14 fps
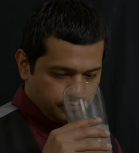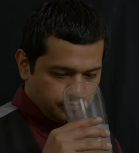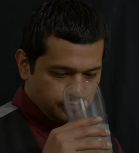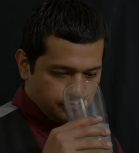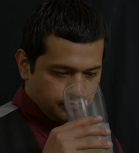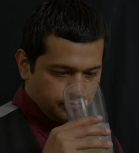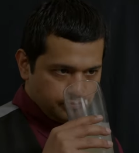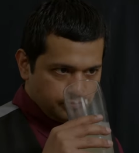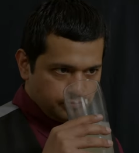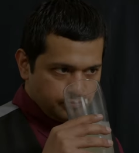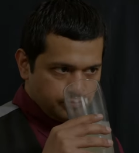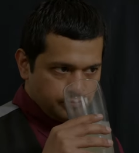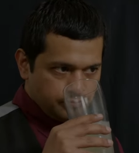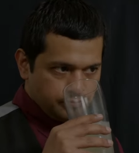
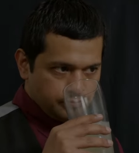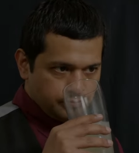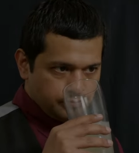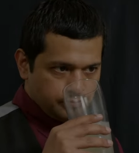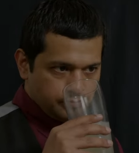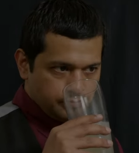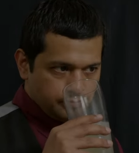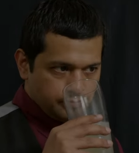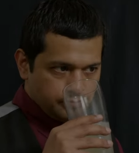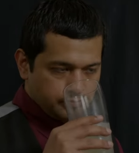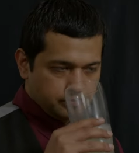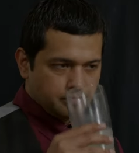No one is speaking in this clip.